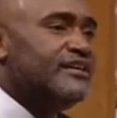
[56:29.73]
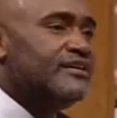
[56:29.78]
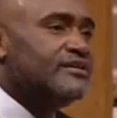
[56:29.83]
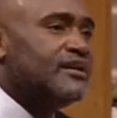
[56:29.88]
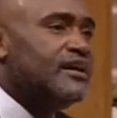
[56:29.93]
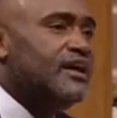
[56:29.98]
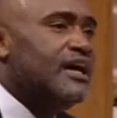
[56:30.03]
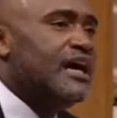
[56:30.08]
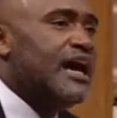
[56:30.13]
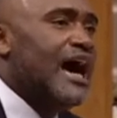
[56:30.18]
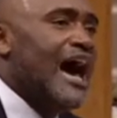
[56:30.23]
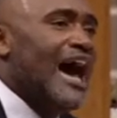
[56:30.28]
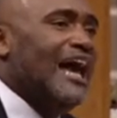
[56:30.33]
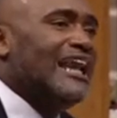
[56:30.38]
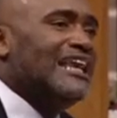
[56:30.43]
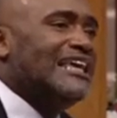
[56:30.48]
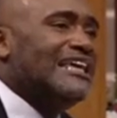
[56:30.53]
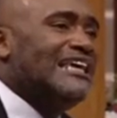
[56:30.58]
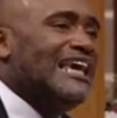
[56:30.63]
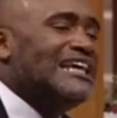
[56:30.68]
and get
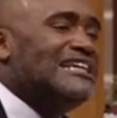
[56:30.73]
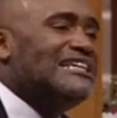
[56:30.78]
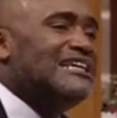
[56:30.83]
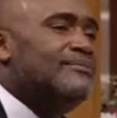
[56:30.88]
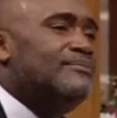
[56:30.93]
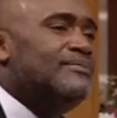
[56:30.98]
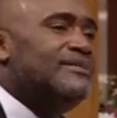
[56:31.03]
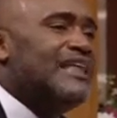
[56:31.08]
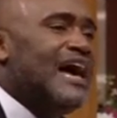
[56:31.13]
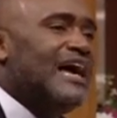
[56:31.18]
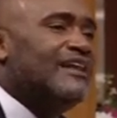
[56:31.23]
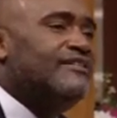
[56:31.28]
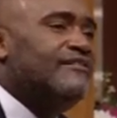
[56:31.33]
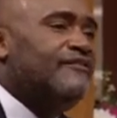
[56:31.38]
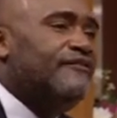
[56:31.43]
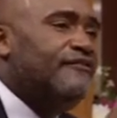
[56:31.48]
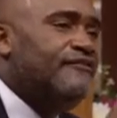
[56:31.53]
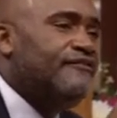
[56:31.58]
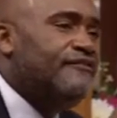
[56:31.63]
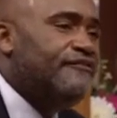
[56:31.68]
him that
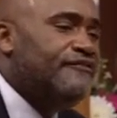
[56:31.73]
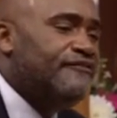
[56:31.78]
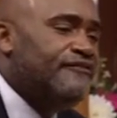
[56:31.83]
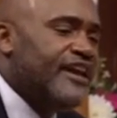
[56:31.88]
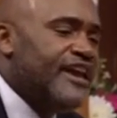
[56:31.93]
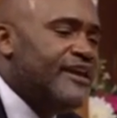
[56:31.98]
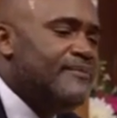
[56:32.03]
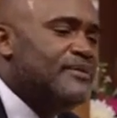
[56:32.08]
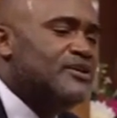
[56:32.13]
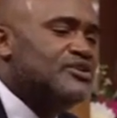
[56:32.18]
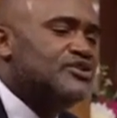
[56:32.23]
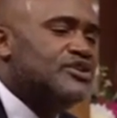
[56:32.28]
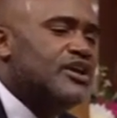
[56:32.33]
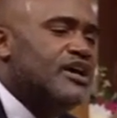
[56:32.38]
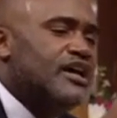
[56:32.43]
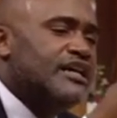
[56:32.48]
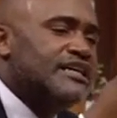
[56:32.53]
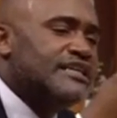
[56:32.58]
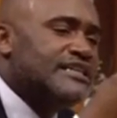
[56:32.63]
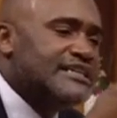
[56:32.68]
famous
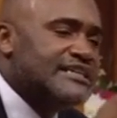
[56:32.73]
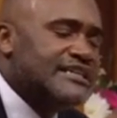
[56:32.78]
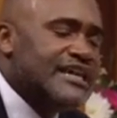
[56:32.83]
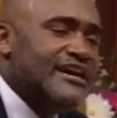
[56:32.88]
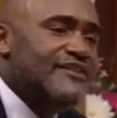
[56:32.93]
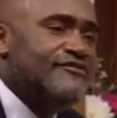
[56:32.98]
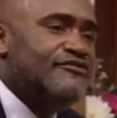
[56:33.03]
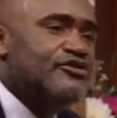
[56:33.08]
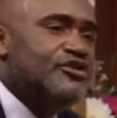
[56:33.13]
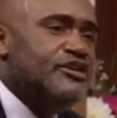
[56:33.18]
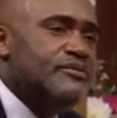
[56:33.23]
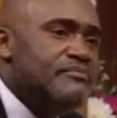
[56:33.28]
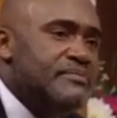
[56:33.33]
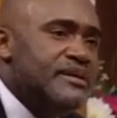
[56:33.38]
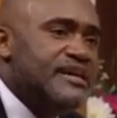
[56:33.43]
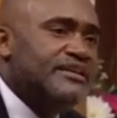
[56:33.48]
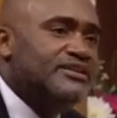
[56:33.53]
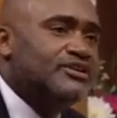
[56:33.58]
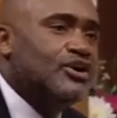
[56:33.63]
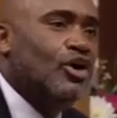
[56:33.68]
savory meat
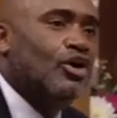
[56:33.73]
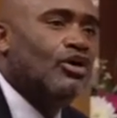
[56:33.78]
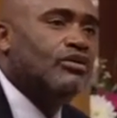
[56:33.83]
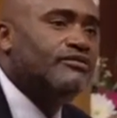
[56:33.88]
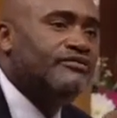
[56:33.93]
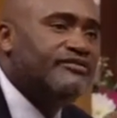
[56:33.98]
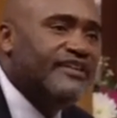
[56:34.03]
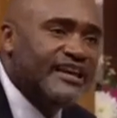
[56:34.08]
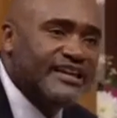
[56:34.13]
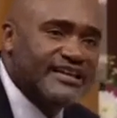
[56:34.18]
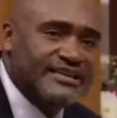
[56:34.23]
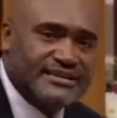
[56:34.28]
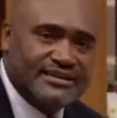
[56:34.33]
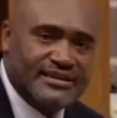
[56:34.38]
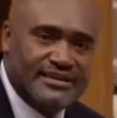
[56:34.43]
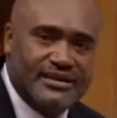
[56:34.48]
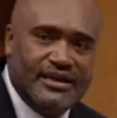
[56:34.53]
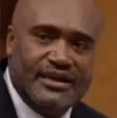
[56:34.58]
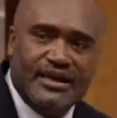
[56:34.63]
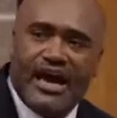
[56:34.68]
called venison
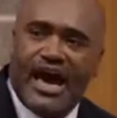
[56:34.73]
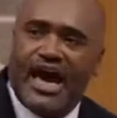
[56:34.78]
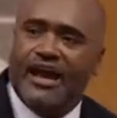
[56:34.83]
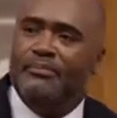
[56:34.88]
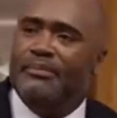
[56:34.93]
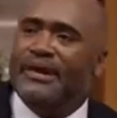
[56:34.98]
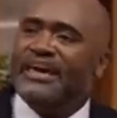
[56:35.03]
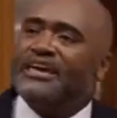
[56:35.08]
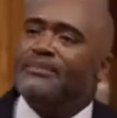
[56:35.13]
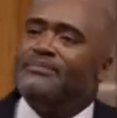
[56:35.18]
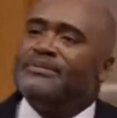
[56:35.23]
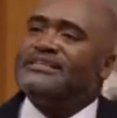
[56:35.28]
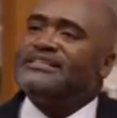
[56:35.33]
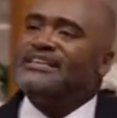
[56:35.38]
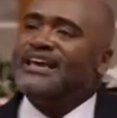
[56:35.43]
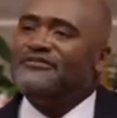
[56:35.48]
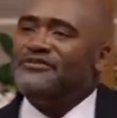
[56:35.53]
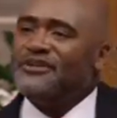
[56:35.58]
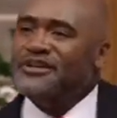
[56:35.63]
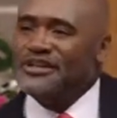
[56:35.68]
and make him a savory dish
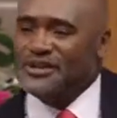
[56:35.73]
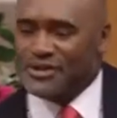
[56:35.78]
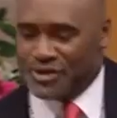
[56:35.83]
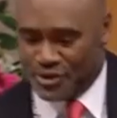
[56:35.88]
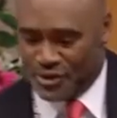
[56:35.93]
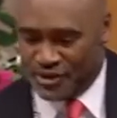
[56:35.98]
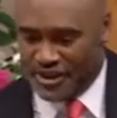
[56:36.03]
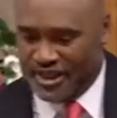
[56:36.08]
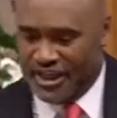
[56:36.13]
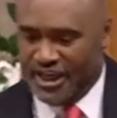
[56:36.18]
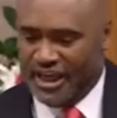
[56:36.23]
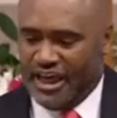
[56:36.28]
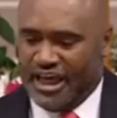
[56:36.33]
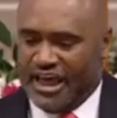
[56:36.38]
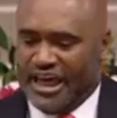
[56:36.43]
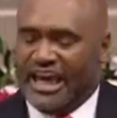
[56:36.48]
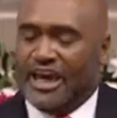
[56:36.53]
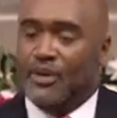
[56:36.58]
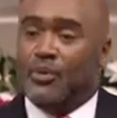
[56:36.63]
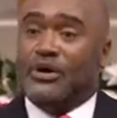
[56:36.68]
so that he would
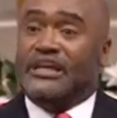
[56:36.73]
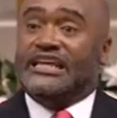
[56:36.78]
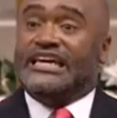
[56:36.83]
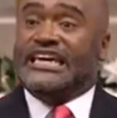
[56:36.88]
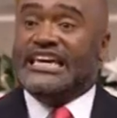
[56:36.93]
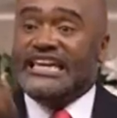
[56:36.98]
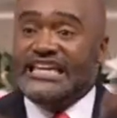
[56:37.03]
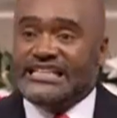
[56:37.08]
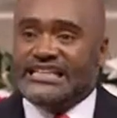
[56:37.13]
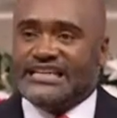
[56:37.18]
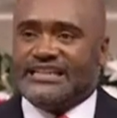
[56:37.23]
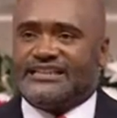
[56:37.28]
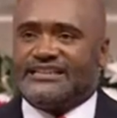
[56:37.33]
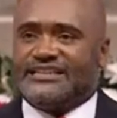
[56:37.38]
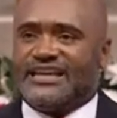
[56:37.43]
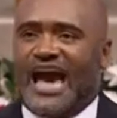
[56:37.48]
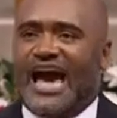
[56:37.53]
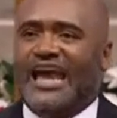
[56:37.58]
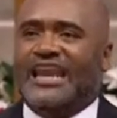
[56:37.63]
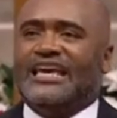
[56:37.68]
eat it and his
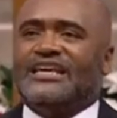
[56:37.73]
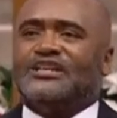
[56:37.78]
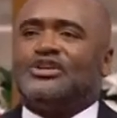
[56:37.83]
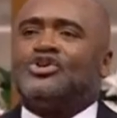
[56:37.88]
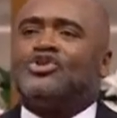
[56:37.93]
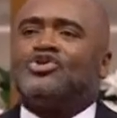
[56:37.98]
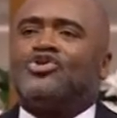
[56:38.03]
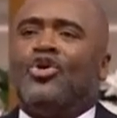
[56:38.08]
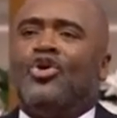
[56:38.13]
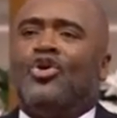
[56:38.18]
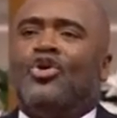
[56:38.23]
soul would